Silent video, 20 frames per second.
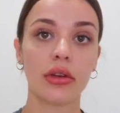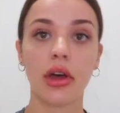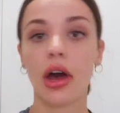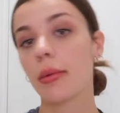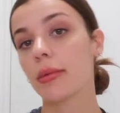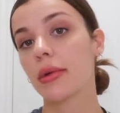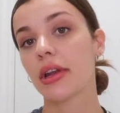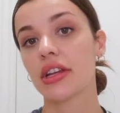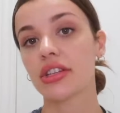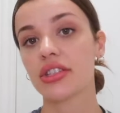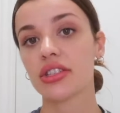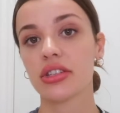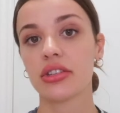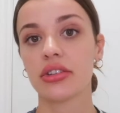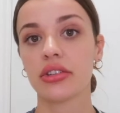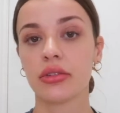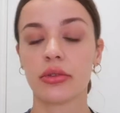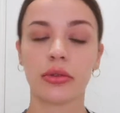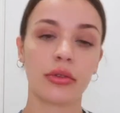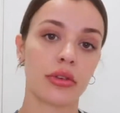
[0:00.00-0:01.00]

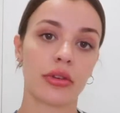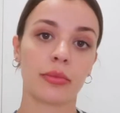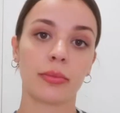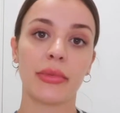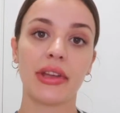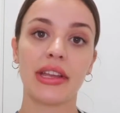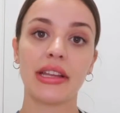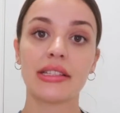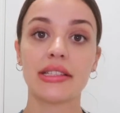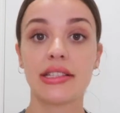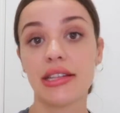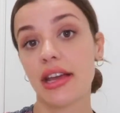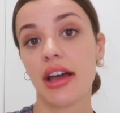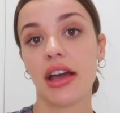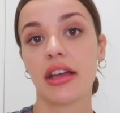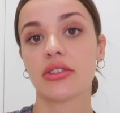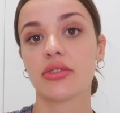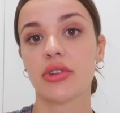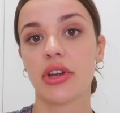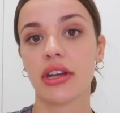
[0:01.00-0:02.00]
combination or being
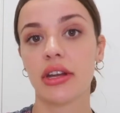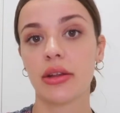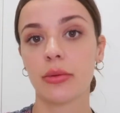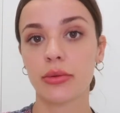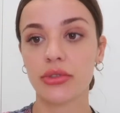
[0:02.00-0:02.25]
dehydrated,